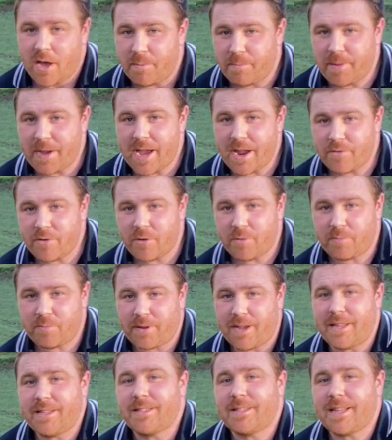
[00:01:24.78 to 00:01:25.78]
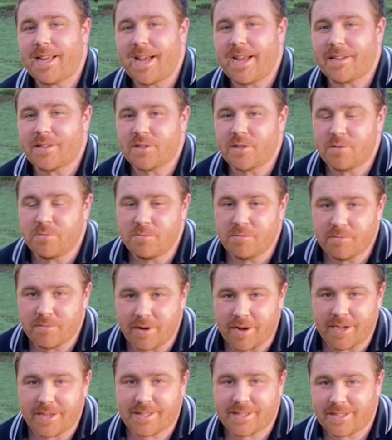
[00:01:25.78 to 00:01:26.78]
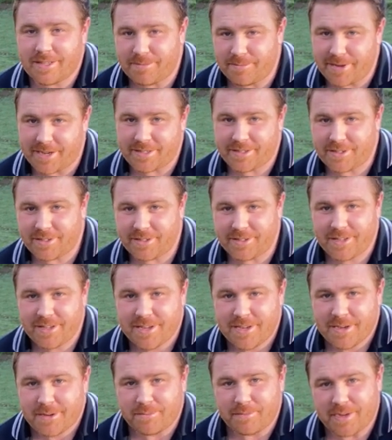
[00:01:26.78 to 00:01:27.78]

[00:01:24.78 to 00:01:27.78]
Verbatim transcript: a bare root plant as you might imagine